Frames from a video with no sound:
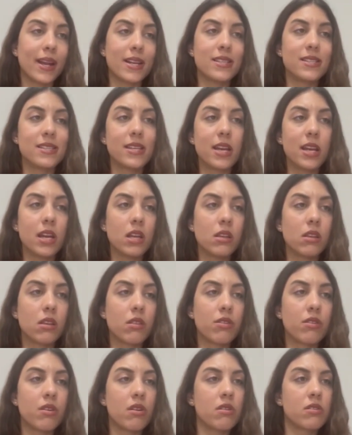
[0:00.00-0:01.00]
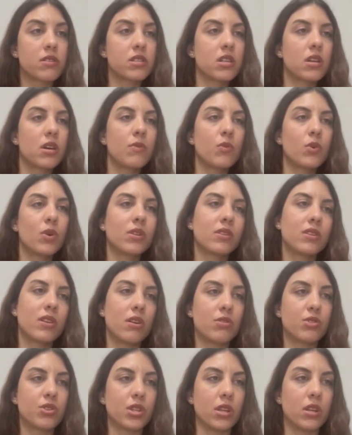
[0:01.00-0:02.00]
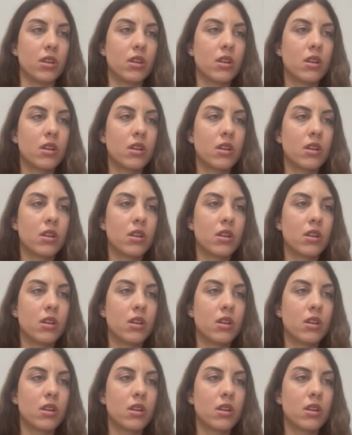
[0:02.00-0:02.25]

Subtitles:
say it, they are somewhat dirty.